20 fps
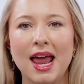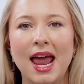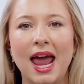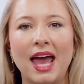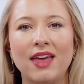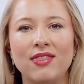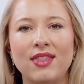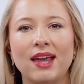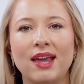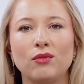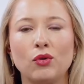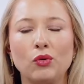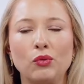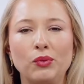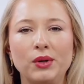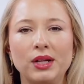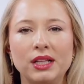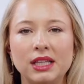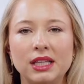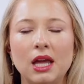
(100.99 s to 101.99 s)
and they have
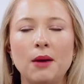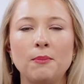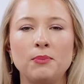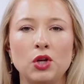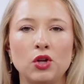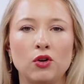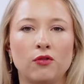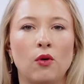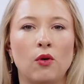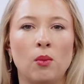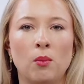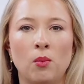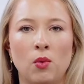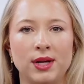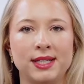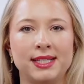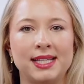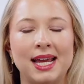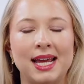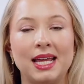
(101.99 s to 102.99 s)
really beautiful
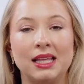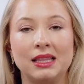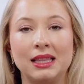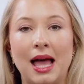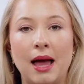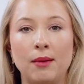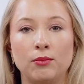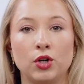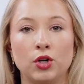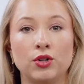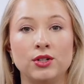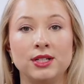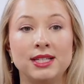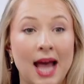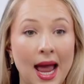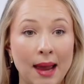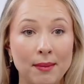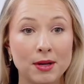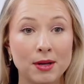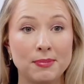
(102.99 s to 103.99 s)
moissanite and lab-grown
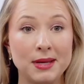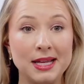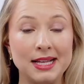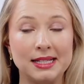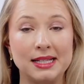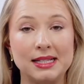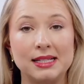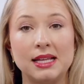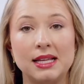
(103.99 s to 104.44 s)
diamond pieces.